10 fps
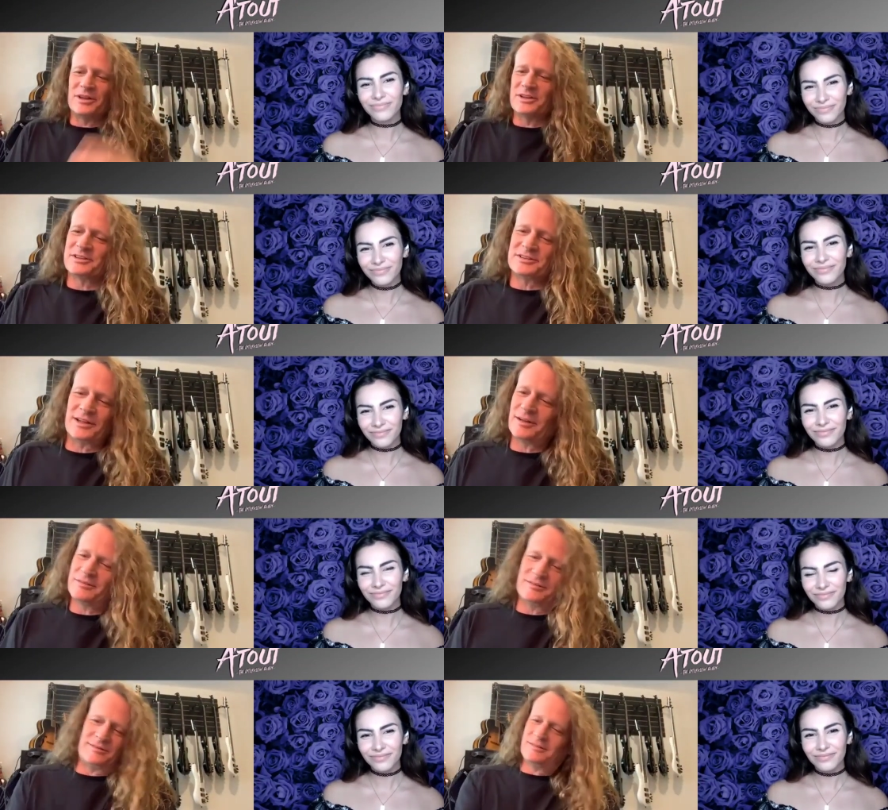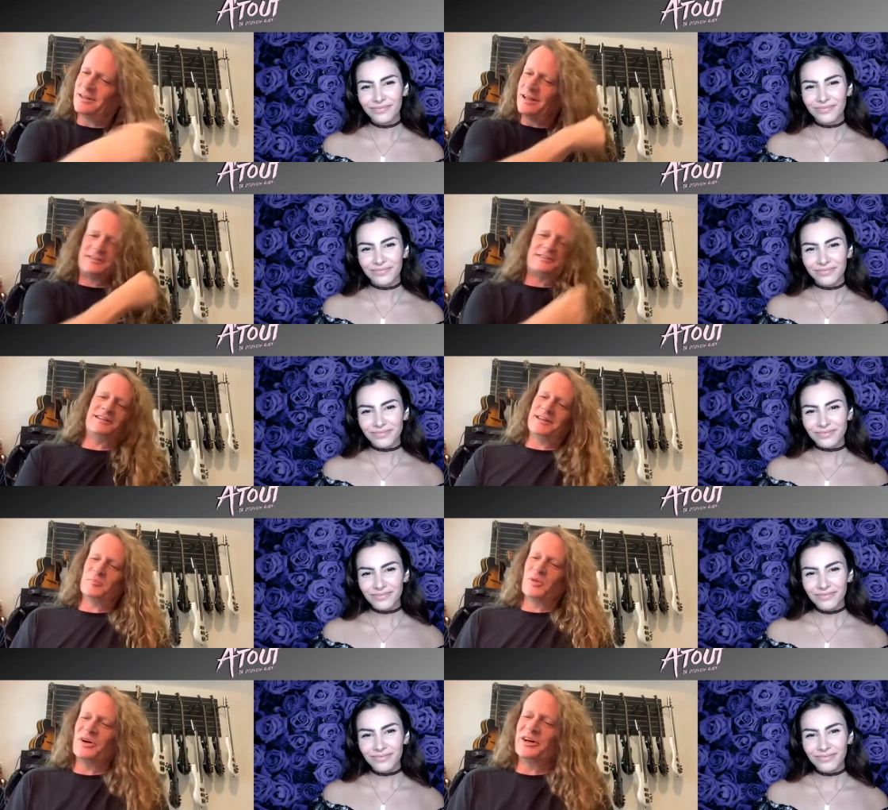Speaker 1: and we just said, "Let's see
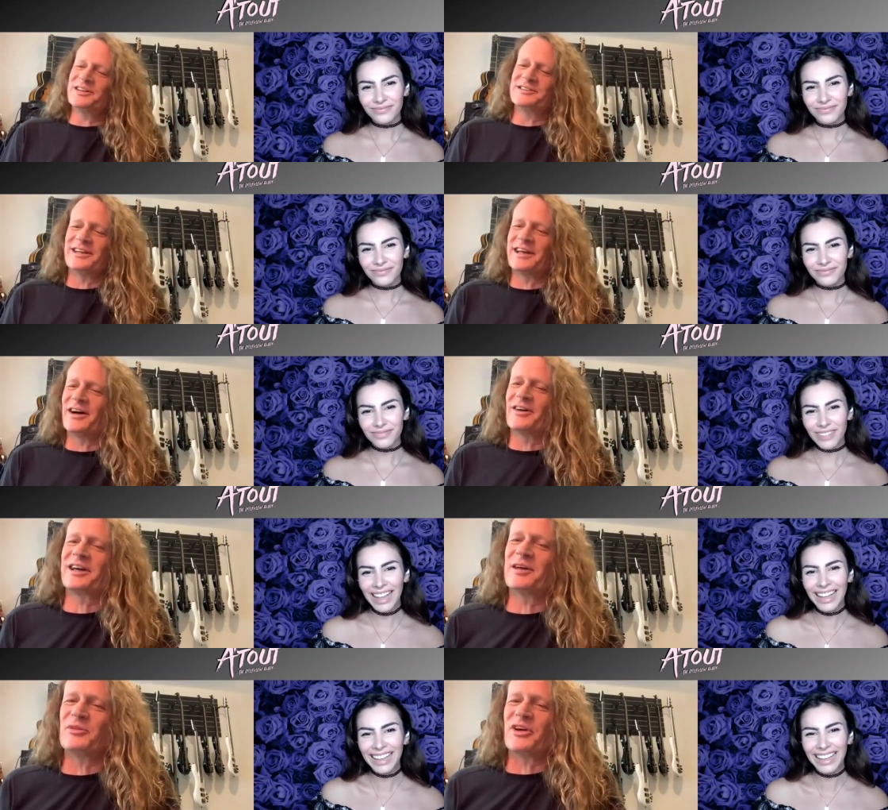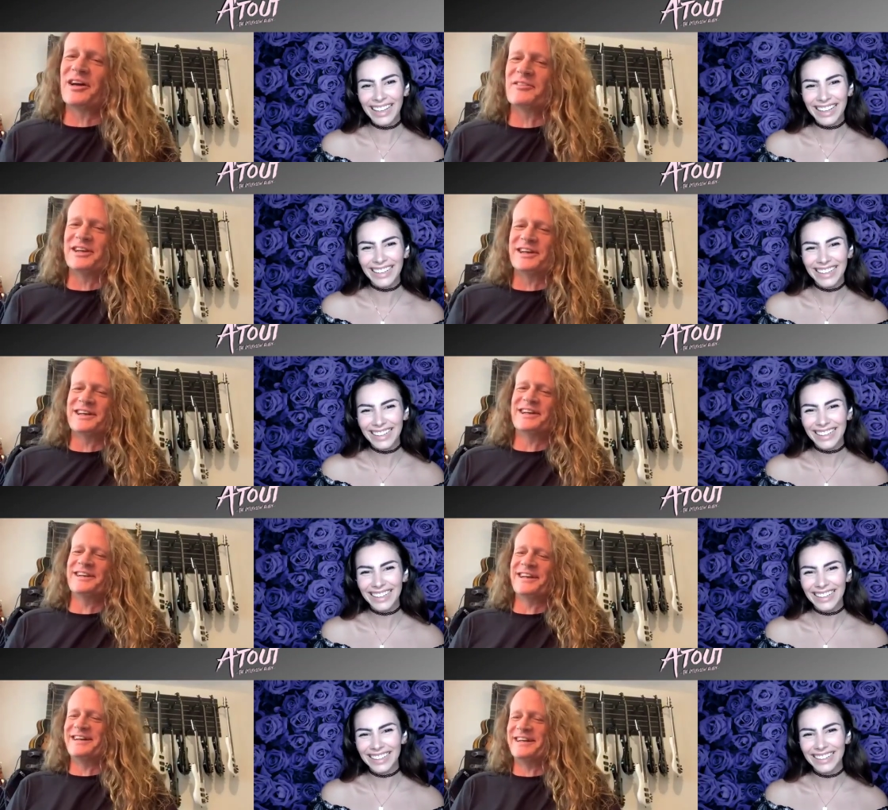it, boys!" And they all came driving in,
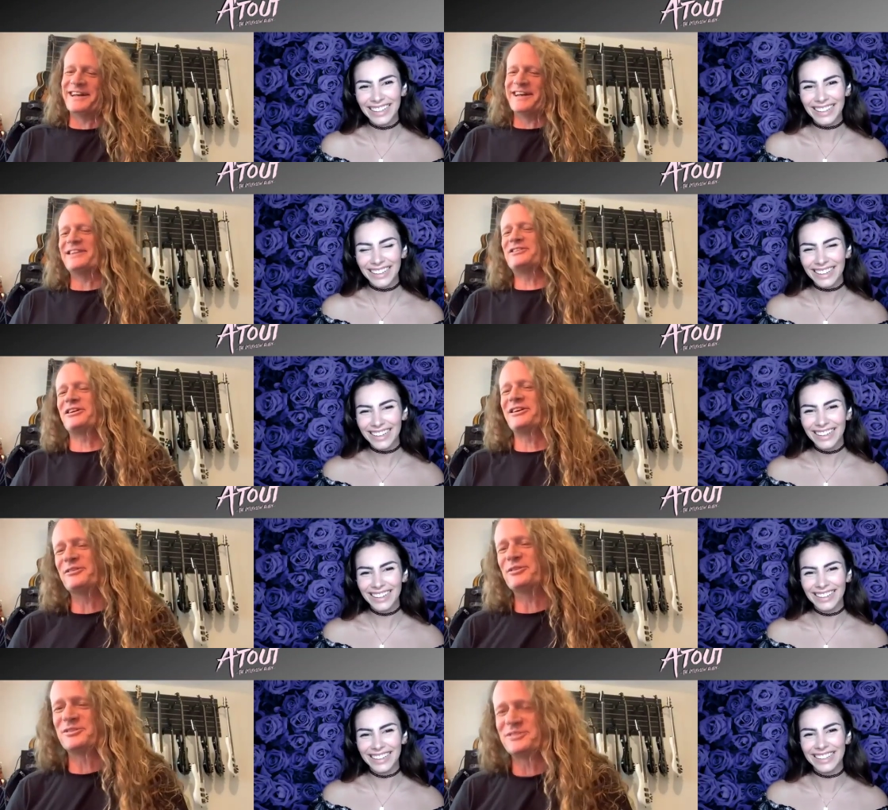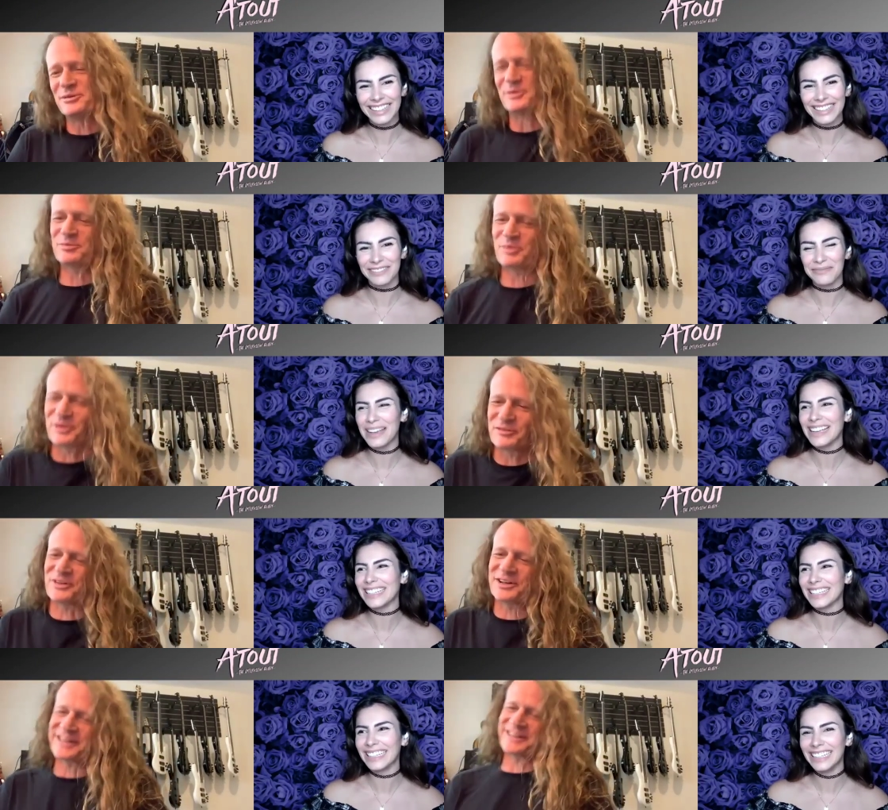and they did it. So it was it was pretty
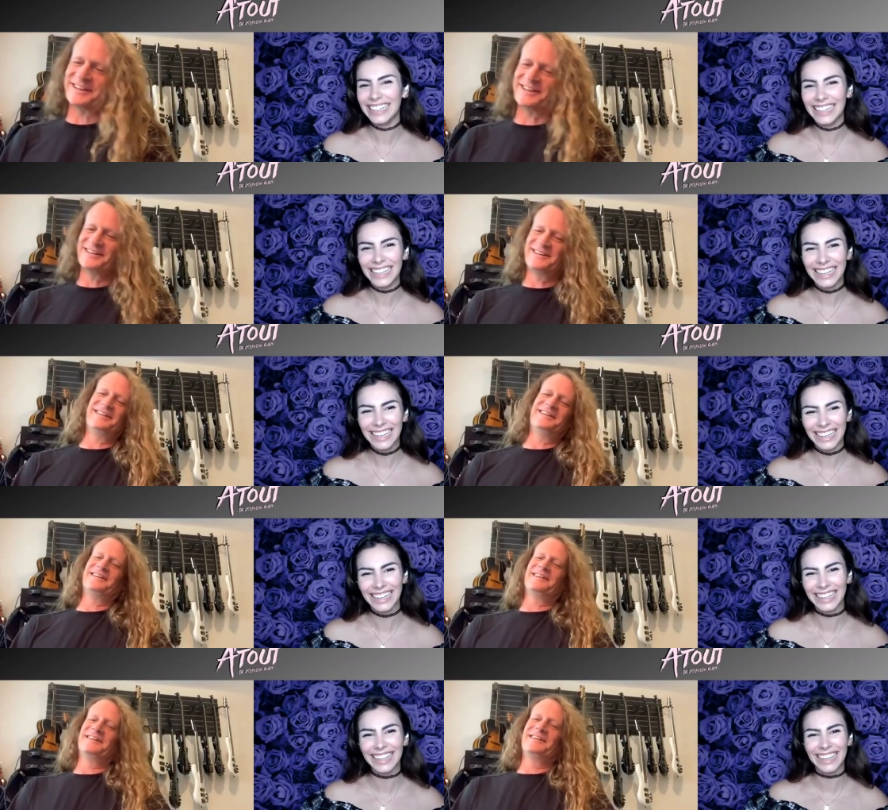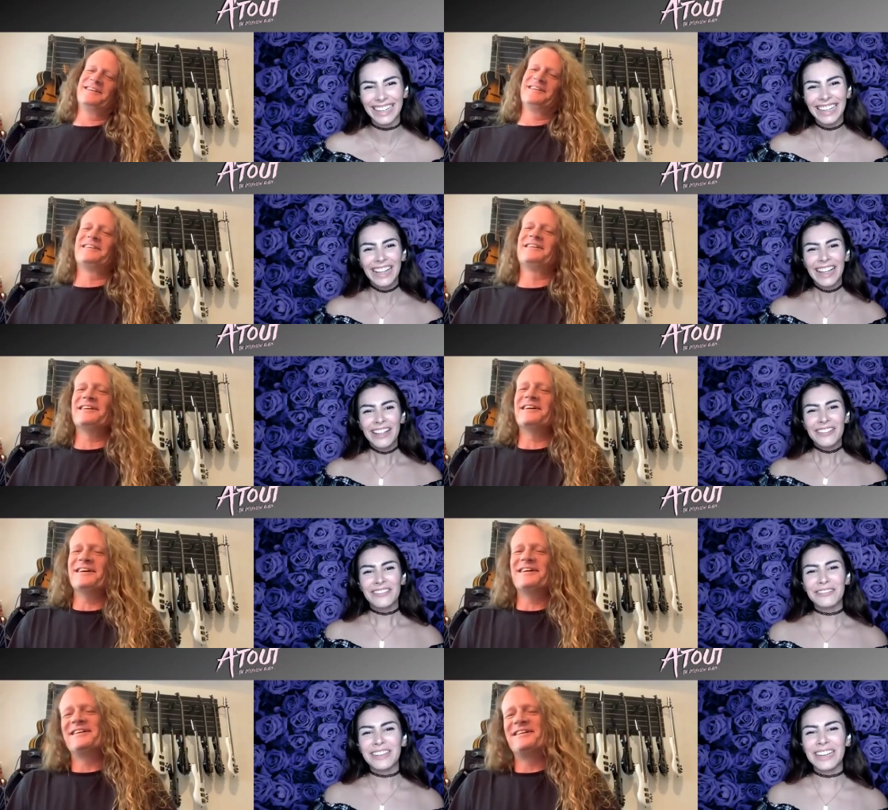
Speaker 2: funny. Yeah.
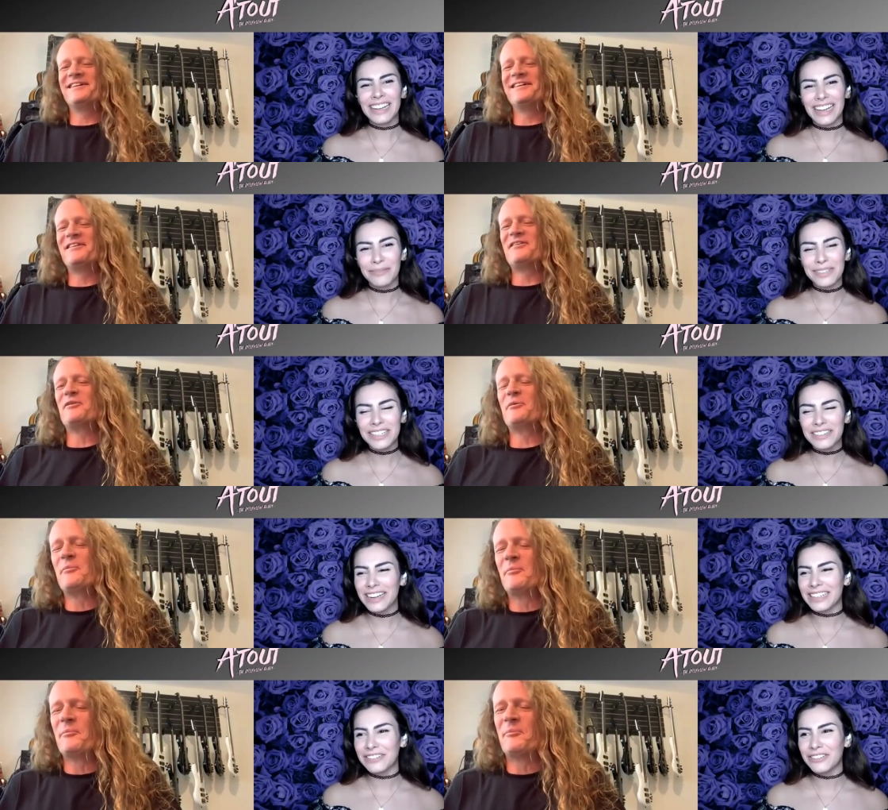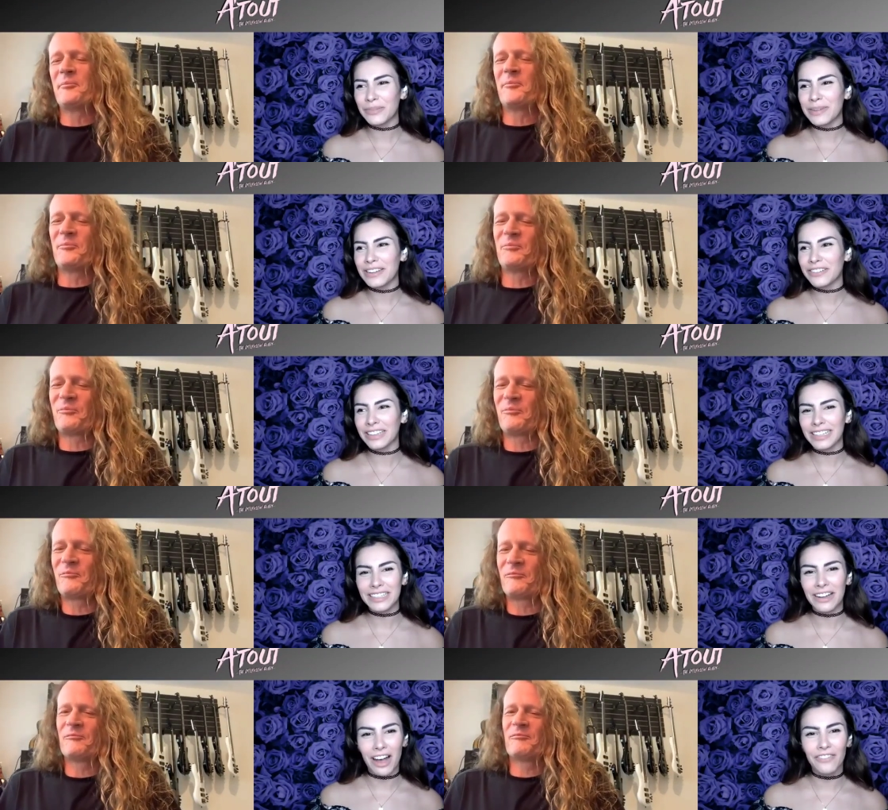
Speaker 1: Yeah.
Speaker 2: When it comes to great tunes being
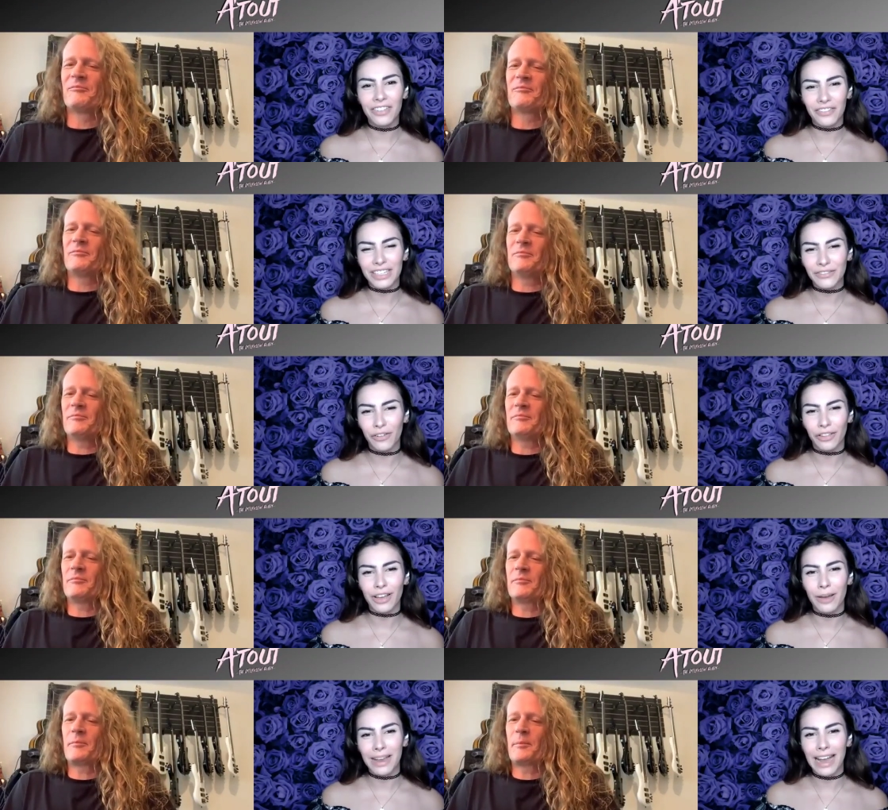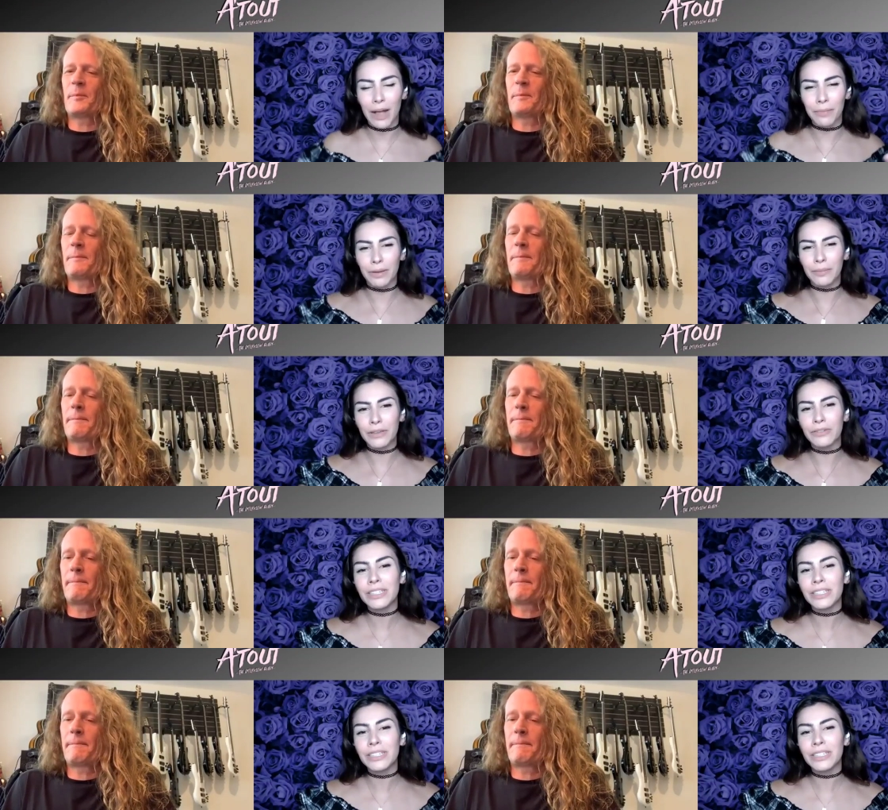released off of this forthcoming album,